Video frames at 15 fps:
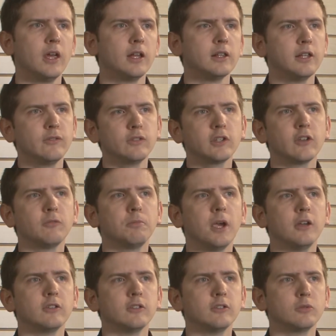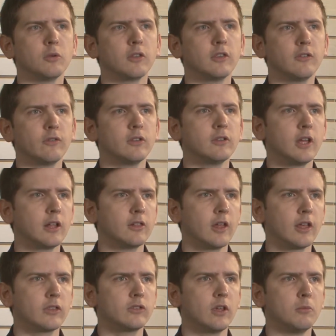Lifts give patients with different leg
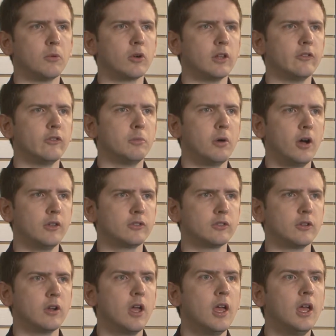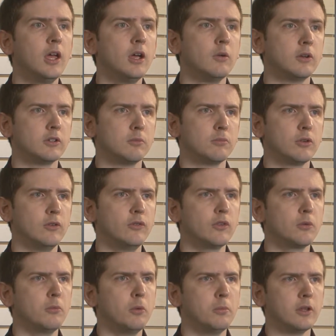lengths a more level posture, which improves
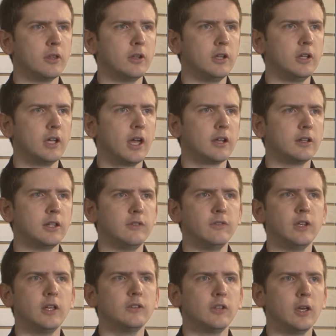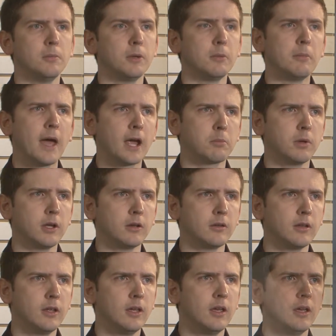their mobility and alleviates hip and back
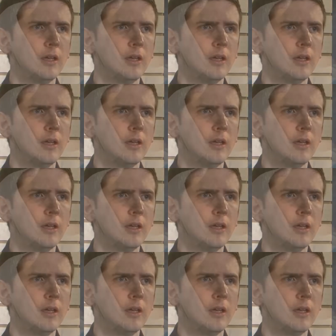pain.